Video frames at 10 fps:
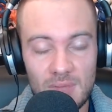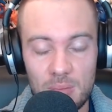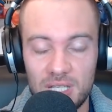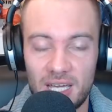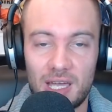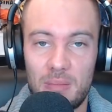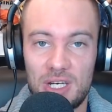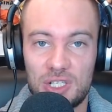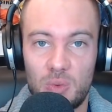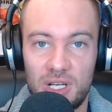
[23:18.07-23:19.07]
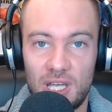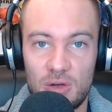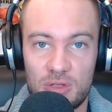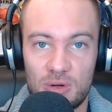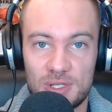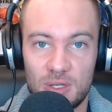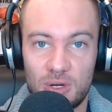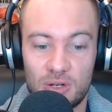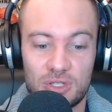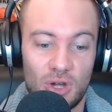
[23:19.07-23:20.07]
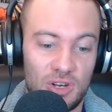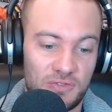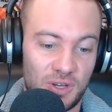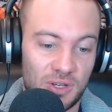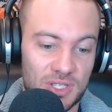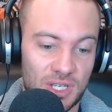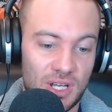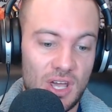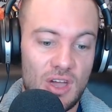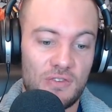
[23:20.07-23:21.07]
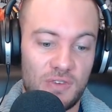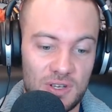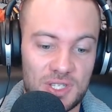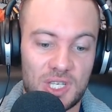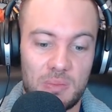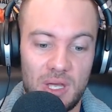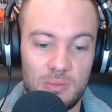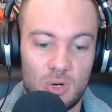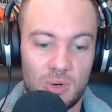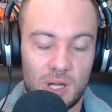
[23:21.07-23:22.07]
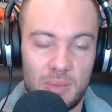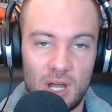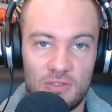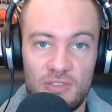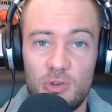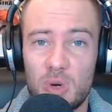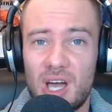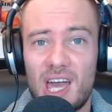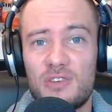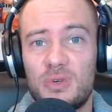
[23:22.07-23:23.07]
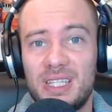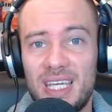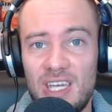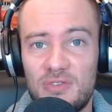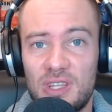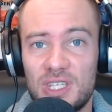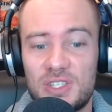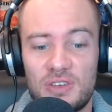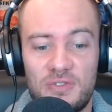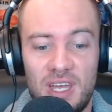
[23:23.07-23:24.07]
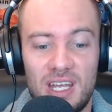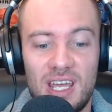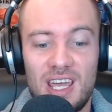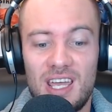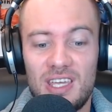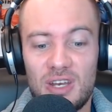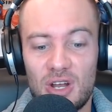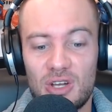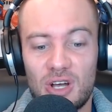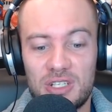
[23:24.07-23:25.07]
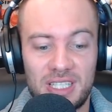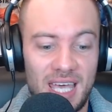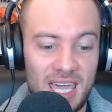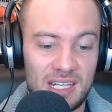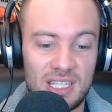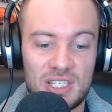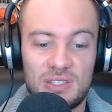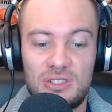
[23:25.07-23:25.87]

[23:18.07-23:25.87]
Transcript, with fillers: but like I mentioned, I want to get your thoughts, Luke, on Tony Ferguson versus Khabib Nurmagomedov. If you were kind of relieved that this event, you know, got delayed and this